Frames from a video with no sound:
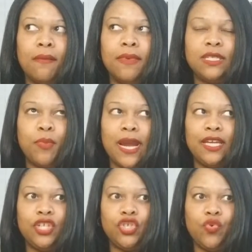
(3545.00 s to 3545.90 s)
Miss
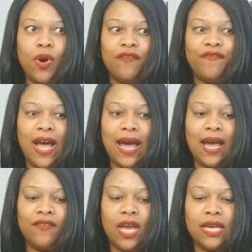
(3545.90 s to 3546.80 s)
Brandy two one
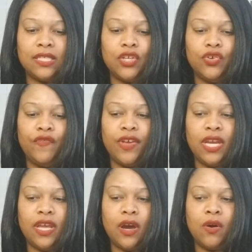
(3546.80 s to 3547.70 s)
five has a new
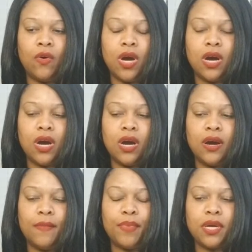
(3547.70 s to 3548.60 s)
video
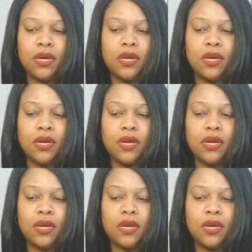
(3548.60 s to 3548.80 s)
up.